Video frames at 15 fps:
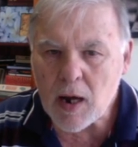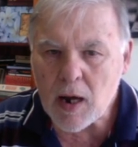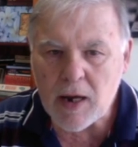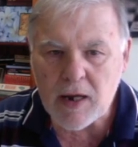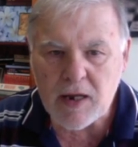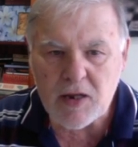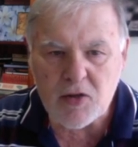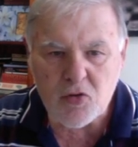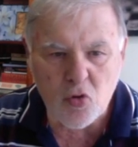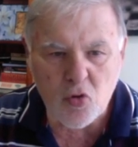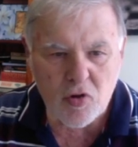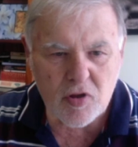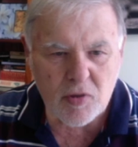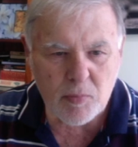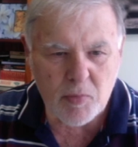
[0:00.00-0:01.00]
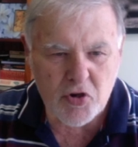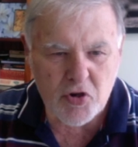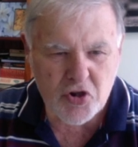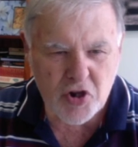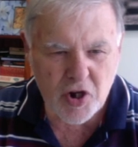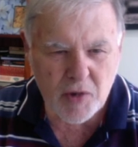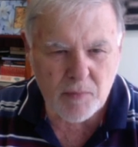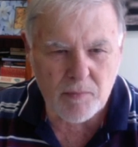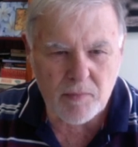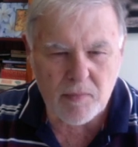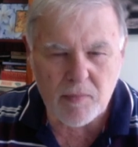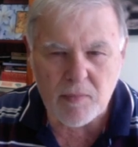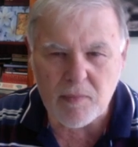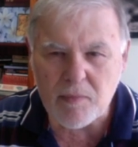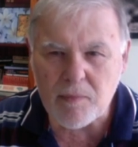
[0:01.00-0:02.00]
He took the bishop. This is the only
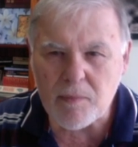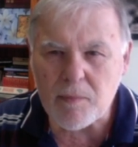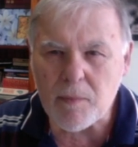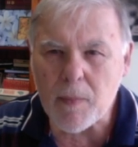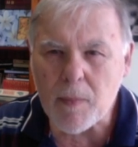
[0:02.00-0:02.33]
good move.